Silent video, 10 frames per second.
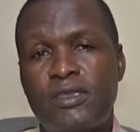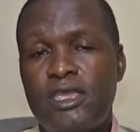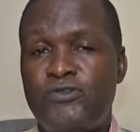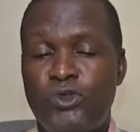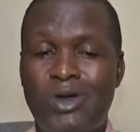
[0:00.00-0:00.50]

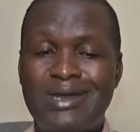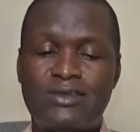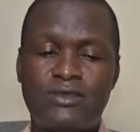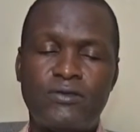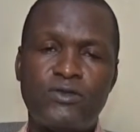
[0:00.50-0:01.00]
If you
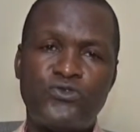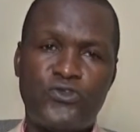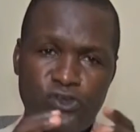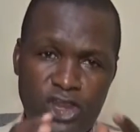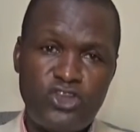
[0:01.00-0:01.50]
want
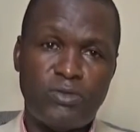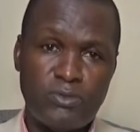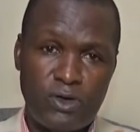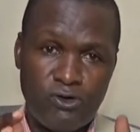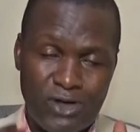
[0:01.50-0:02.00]

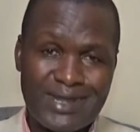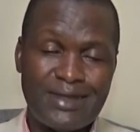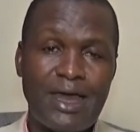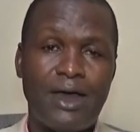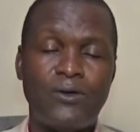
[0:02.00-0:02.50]
freedom right
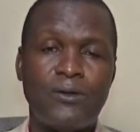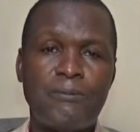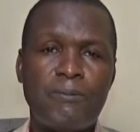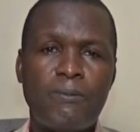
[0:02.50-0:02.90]
now,